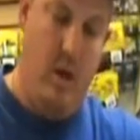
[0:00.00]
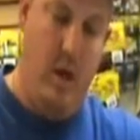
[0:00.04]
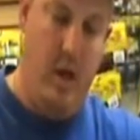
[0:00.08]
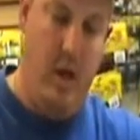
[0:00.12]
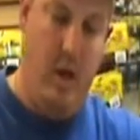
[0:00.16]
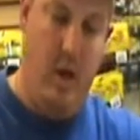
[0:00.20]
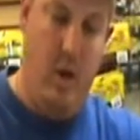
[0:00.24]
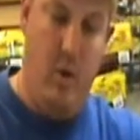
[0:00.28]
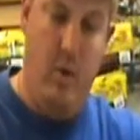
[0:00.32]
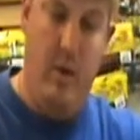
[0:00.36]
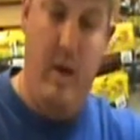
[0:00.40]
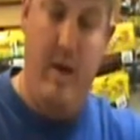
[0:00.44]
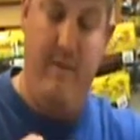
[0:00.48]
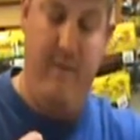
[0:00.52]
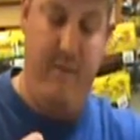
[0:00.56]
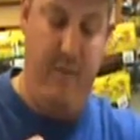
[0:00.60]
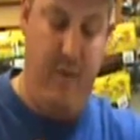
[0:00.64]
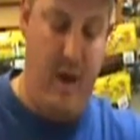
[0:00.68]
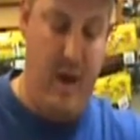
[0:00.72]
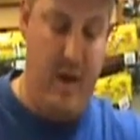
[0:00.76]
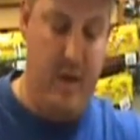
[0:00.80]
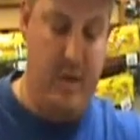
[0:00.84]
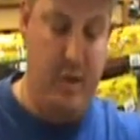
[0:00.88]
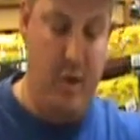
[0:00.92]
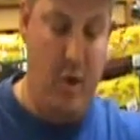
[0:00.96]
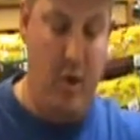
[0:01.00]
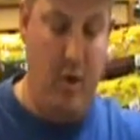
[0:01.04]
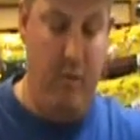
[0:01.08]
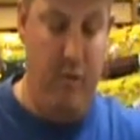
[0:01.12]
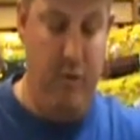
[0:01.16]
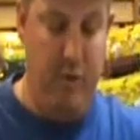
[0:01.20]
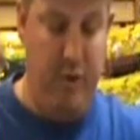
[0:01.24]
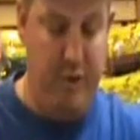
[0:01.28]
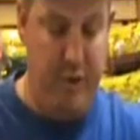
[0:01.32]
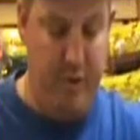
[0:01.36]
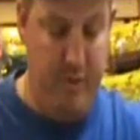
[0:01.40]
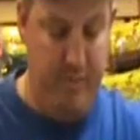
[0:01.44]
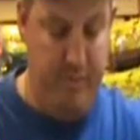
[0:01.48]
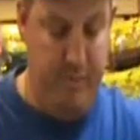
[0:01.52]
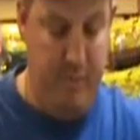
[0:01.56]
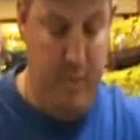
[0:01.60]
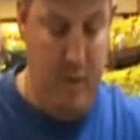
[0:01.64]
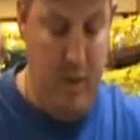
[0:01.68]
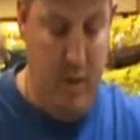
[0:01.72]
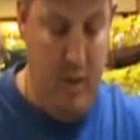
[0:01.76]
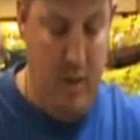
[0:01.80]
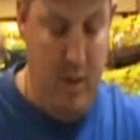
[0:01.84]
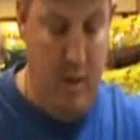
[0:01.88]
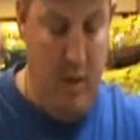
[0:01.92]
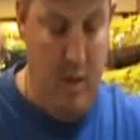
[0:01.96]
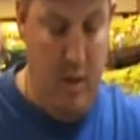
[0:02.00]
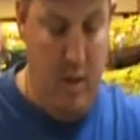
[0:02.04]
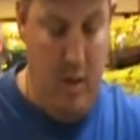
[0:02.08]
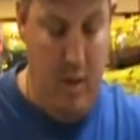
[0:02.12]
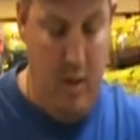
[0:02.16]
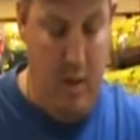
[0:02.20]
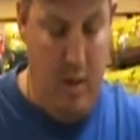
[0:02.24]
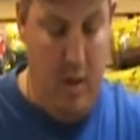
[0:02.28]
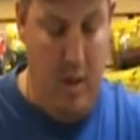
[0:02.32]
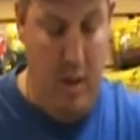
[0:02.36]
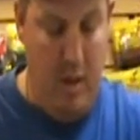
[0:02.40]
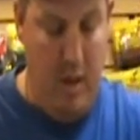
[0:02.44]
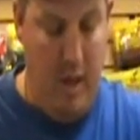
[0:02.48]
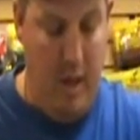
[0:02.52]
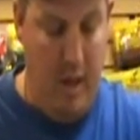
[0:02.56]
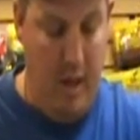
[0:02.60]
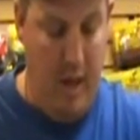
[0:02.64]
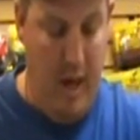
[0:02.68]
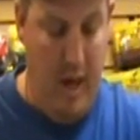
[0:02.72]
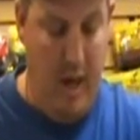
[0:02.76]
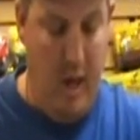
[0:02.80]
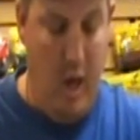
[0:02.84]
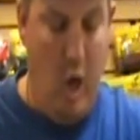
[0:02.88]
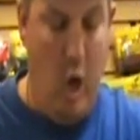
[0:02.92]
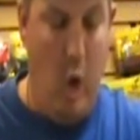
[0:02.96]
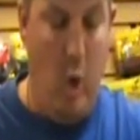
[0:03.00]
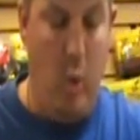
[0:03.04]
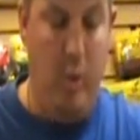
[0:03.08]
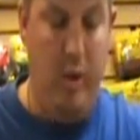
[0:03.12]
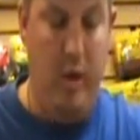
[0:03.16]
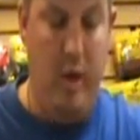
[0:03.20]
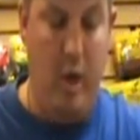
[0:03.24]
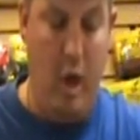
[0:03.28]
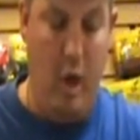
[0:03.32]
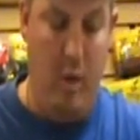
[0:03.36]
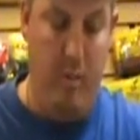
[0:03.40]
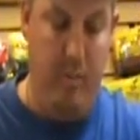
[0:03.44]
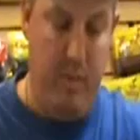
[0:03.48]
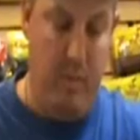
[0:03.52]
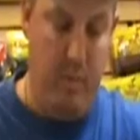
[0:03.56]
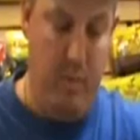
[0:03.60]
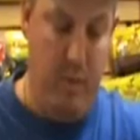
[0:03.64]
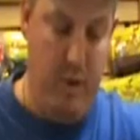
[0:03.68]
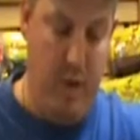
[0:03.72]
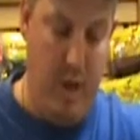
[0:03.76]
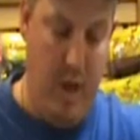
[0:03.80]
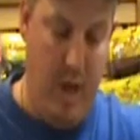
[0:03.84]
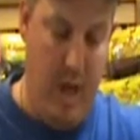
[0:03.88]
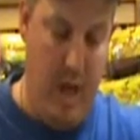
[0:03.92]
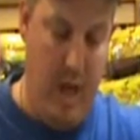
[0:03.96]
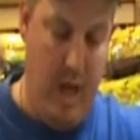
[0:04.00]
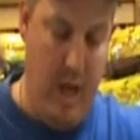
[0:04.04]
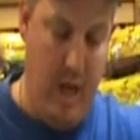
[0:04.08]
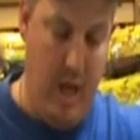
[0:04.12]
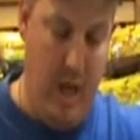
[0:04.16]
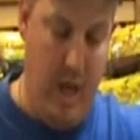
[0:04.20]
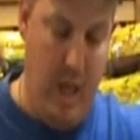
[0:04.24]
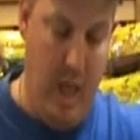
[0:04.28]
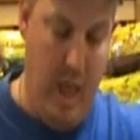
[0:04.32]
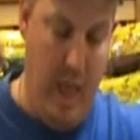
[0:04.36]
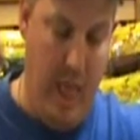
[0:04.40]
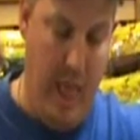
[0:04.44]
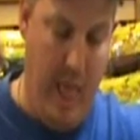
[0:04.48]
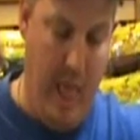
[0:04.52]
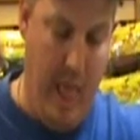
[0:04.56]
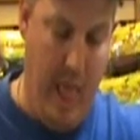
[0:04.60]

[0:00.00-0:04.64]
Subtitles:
Get it on that flat surface and kind of hold it open with your hand